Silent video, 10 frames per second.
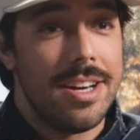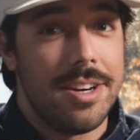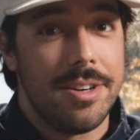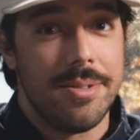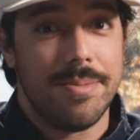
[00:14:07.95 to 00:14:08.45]

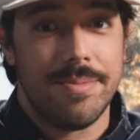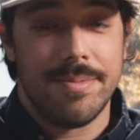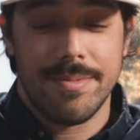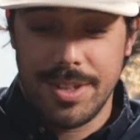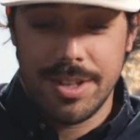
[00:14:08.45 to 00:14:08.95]

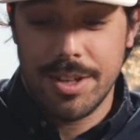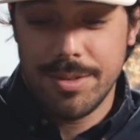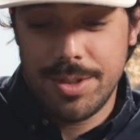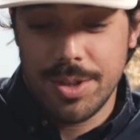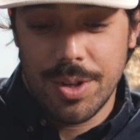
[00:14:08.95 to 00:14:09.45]
You know,
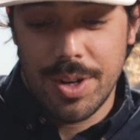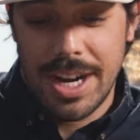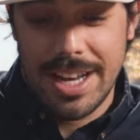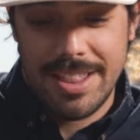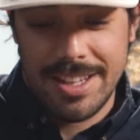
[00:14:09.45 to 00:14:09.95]
so
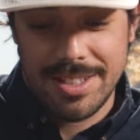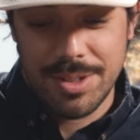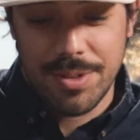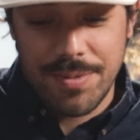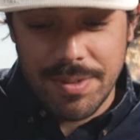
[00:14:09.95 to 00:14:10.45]
I think it's a
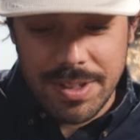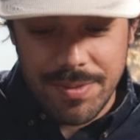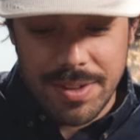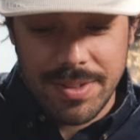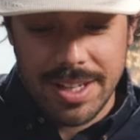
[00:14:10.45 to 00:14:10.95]
little
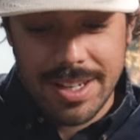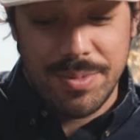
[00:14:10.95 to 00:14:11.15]
50-50.